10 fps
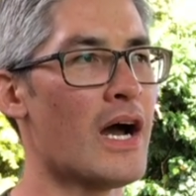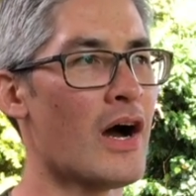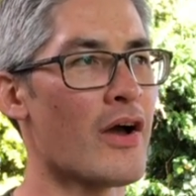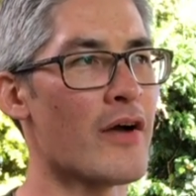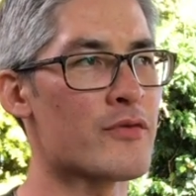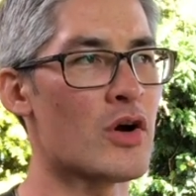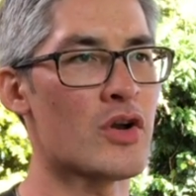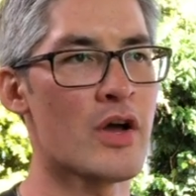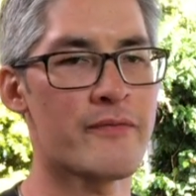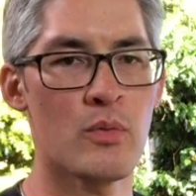I've got an
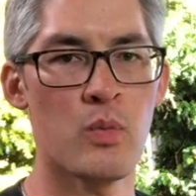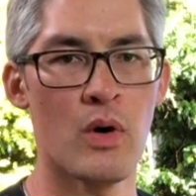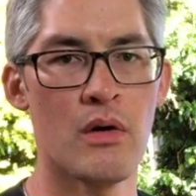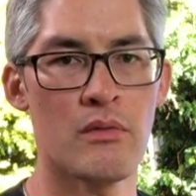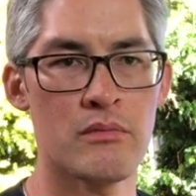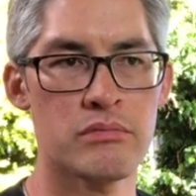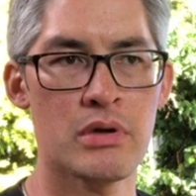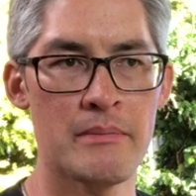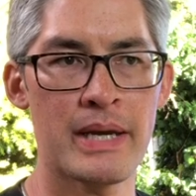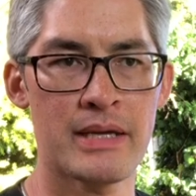eye for what
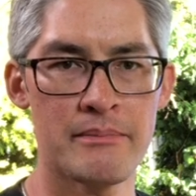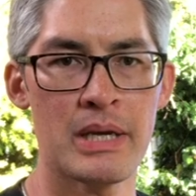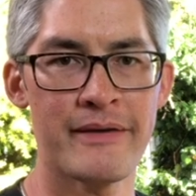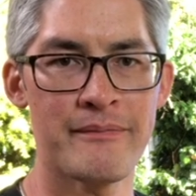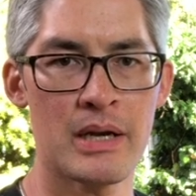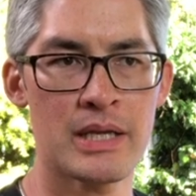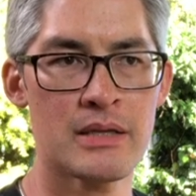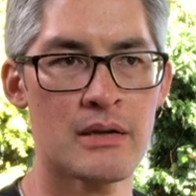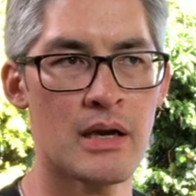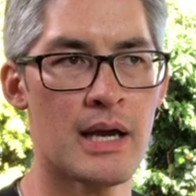can make a bit of
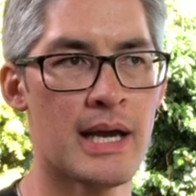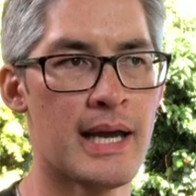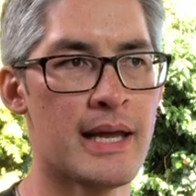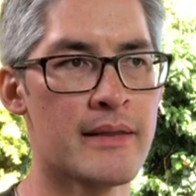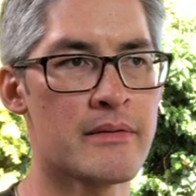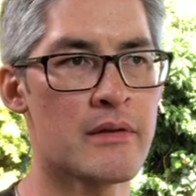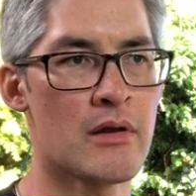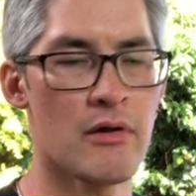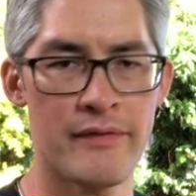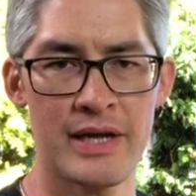money, and a
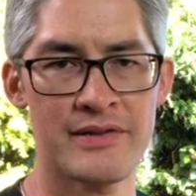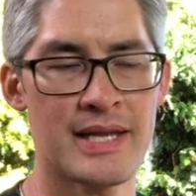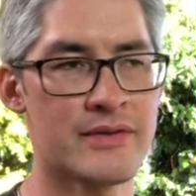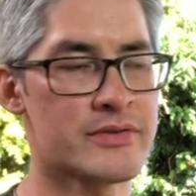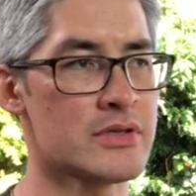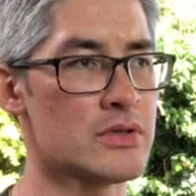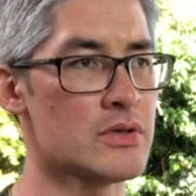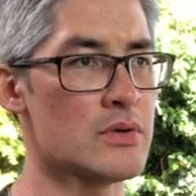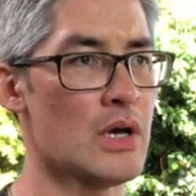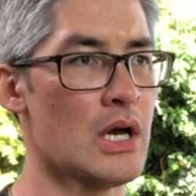lot of that is down
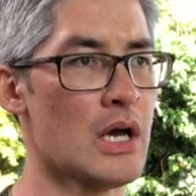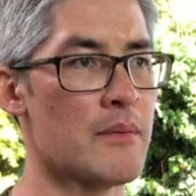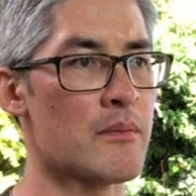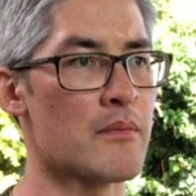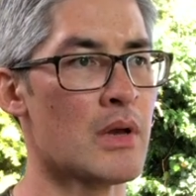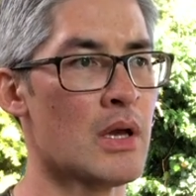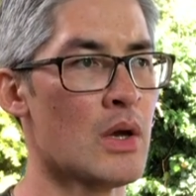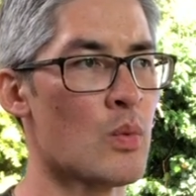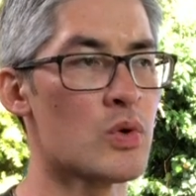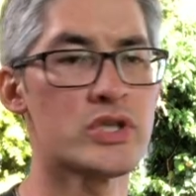to
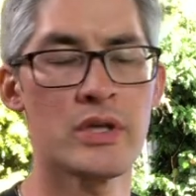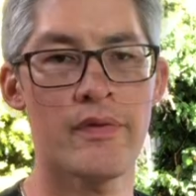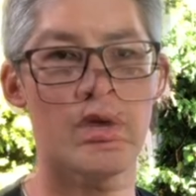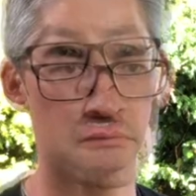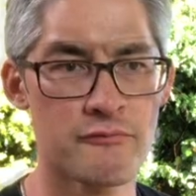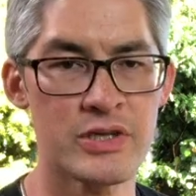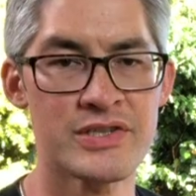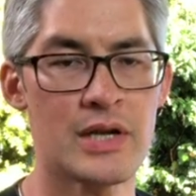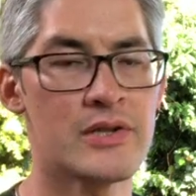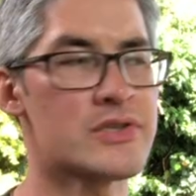watching other
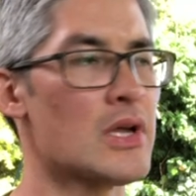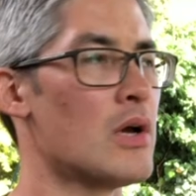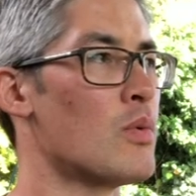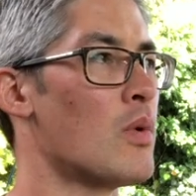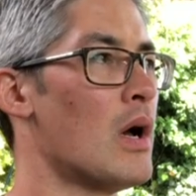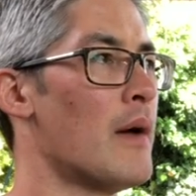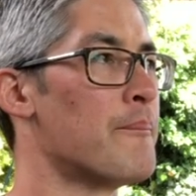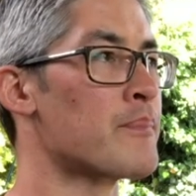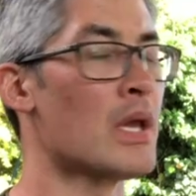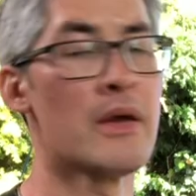resellers.
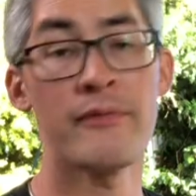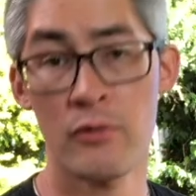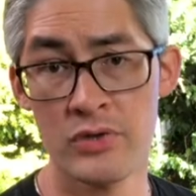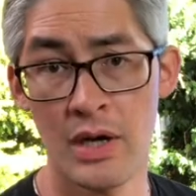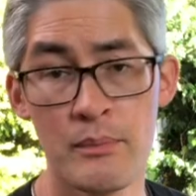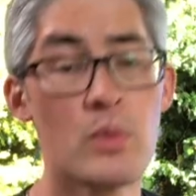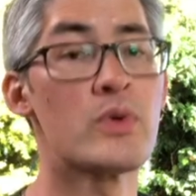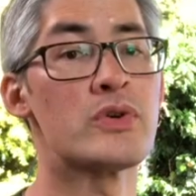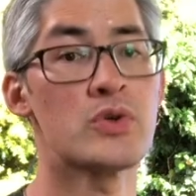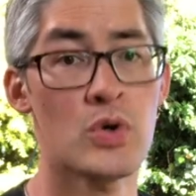So for example,
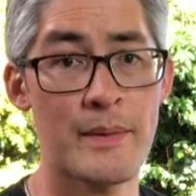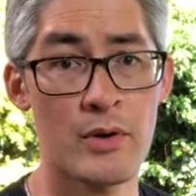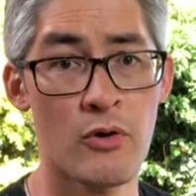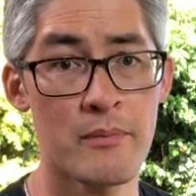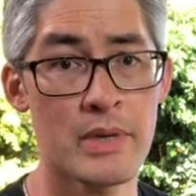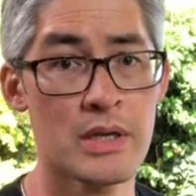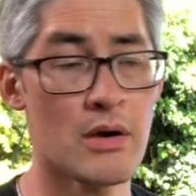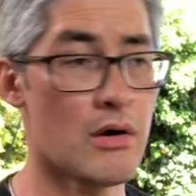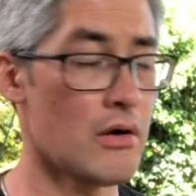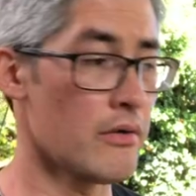Sean Abercrombie
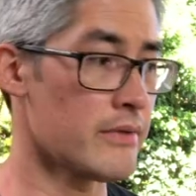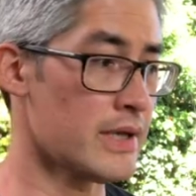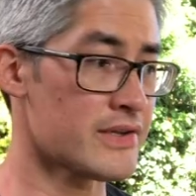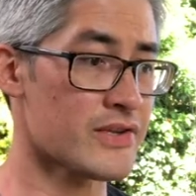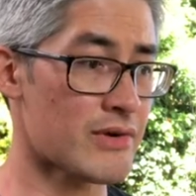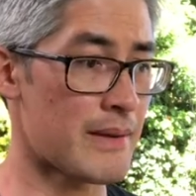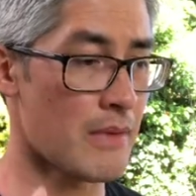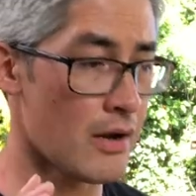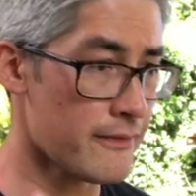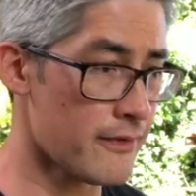on Instagram,
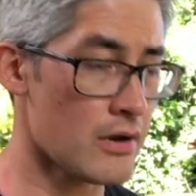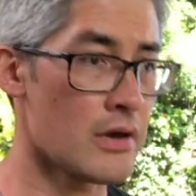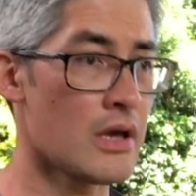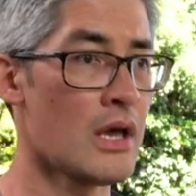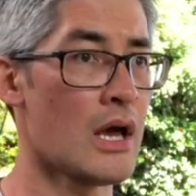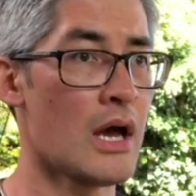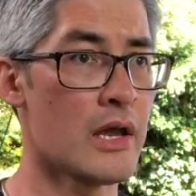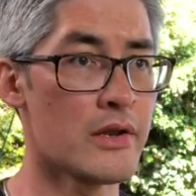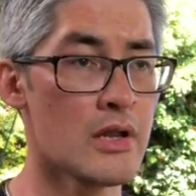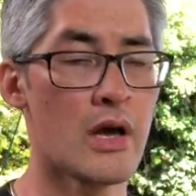I follow
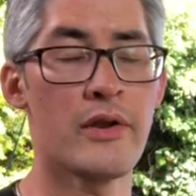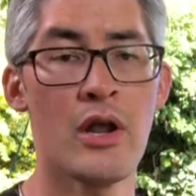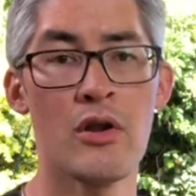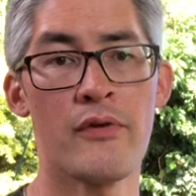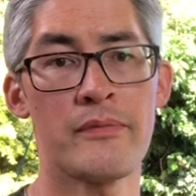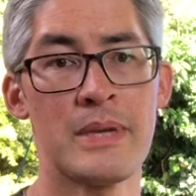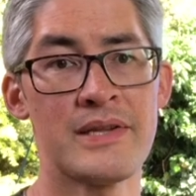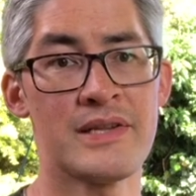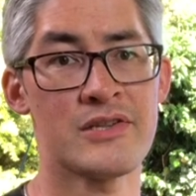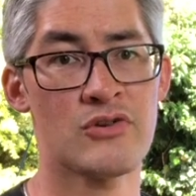and learn a lot from
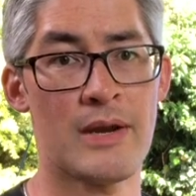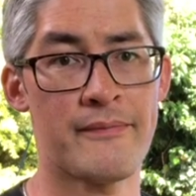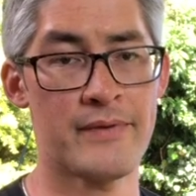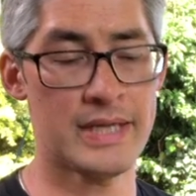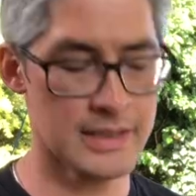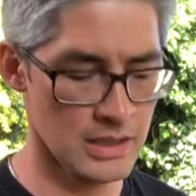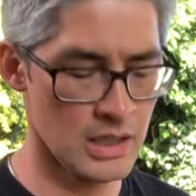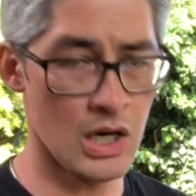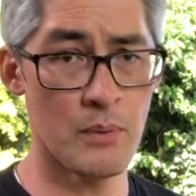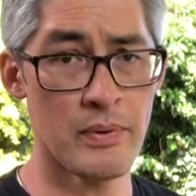his Instagram feed.
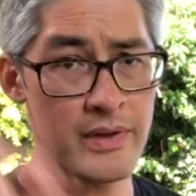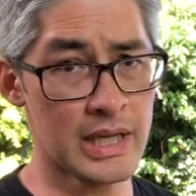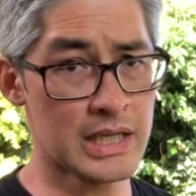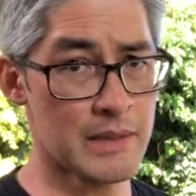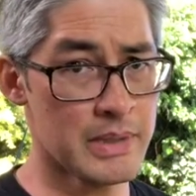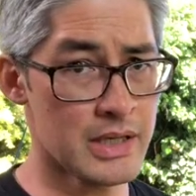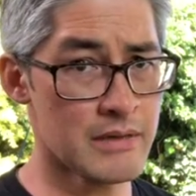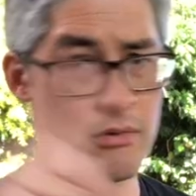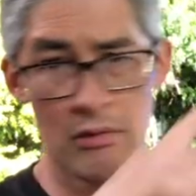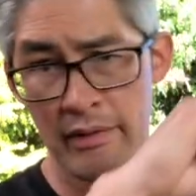I'll put the link up here
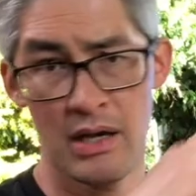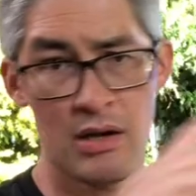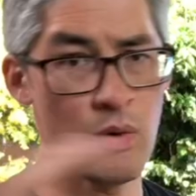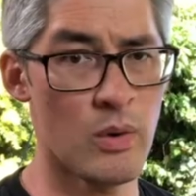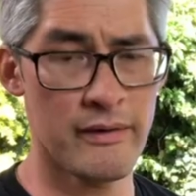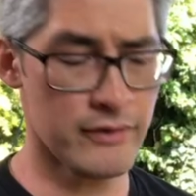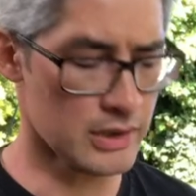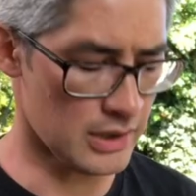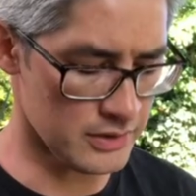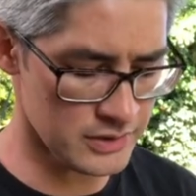or or wherever it
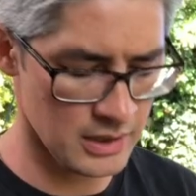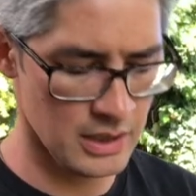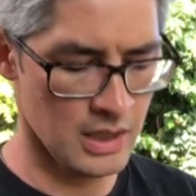goes.